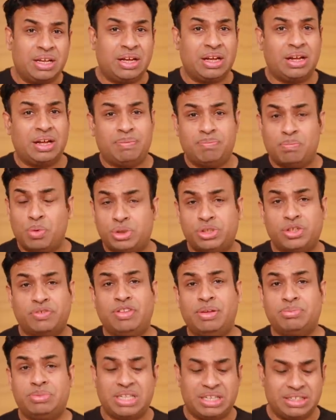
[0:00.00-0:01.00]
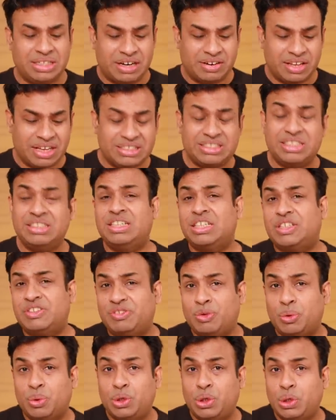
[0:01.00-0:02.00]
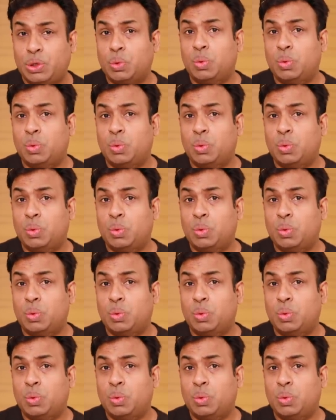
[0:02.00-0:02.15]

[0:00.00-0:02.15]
uh, most of them said that isn't this phone